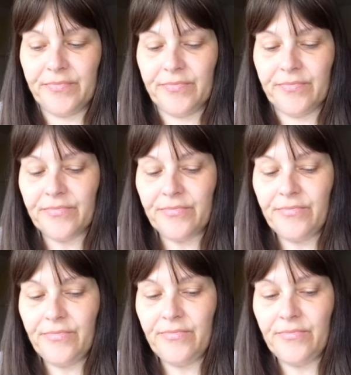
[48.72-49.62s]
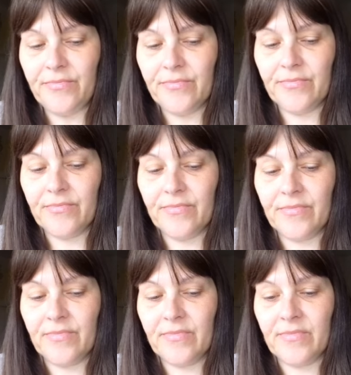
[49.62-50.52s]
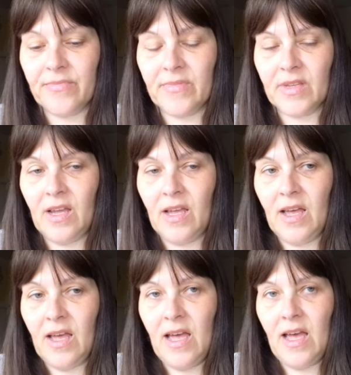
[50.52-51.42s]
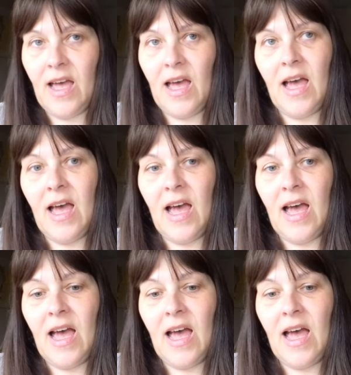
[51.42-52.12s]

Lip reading: Nobody speaks.